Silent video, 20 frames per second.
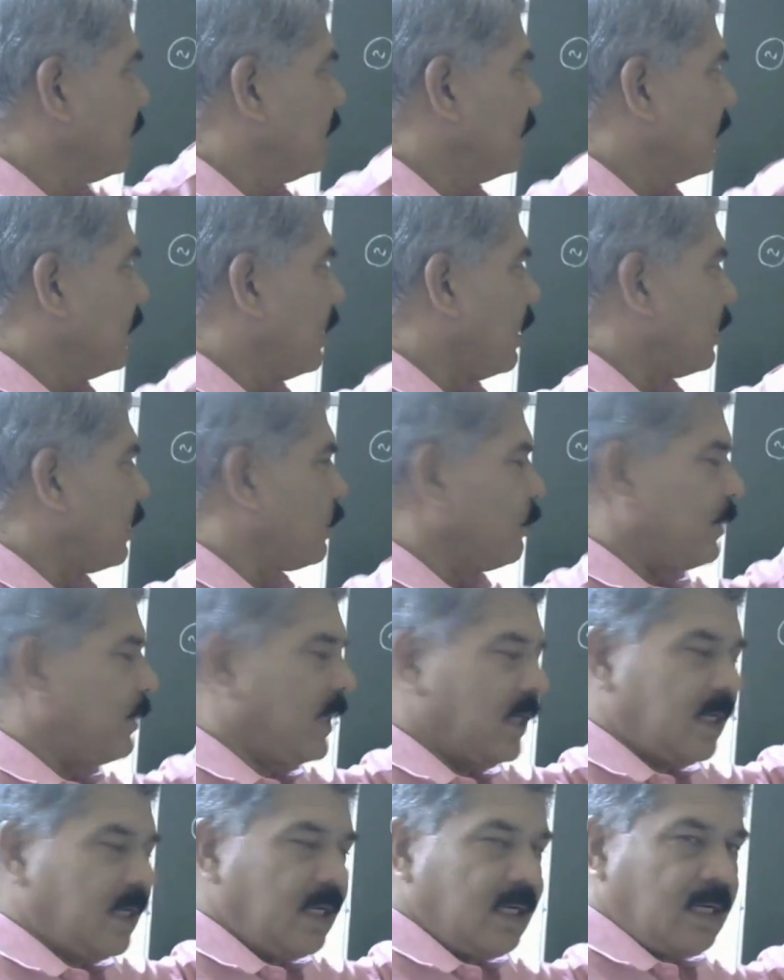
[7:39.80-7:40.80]

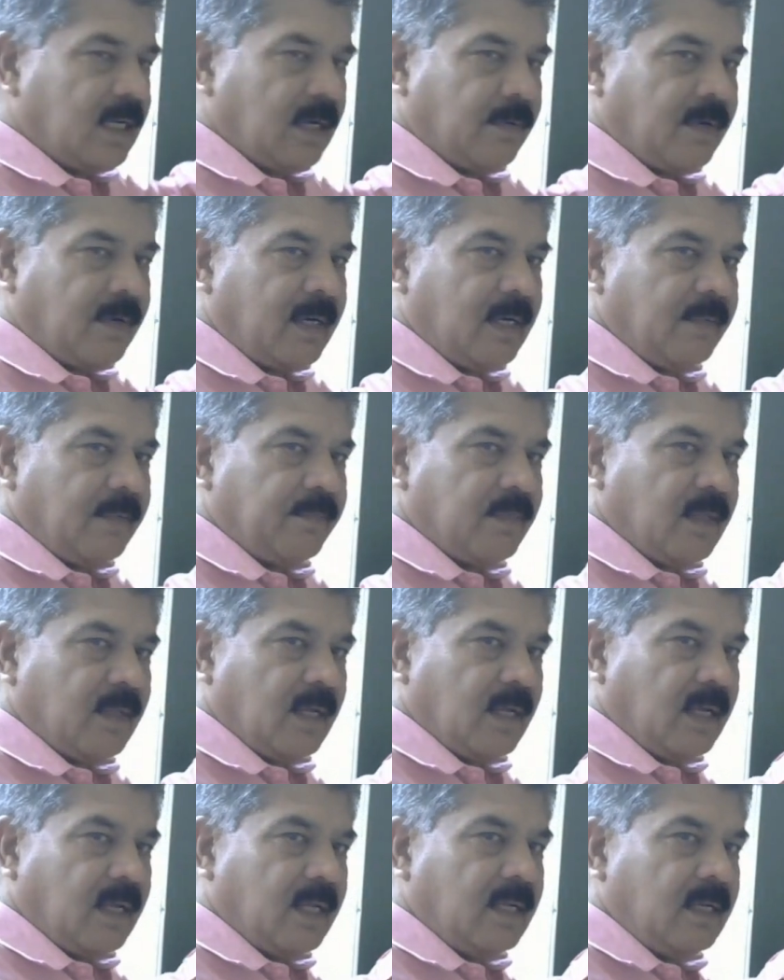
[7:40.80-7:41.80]
automatically covered
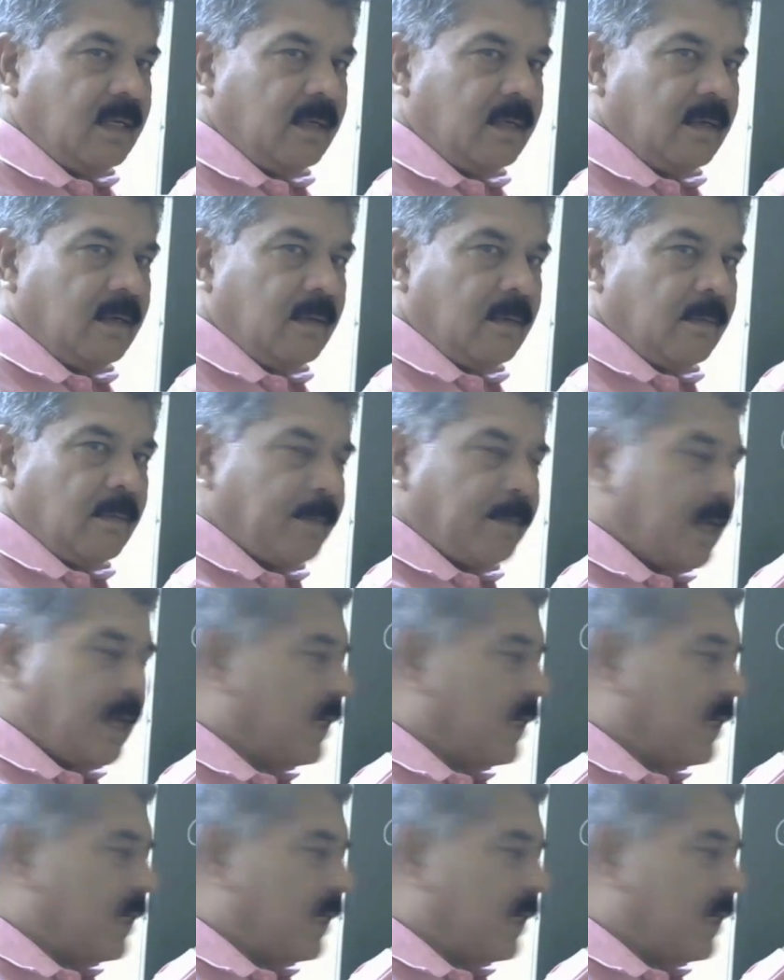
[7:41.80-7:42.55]
in backup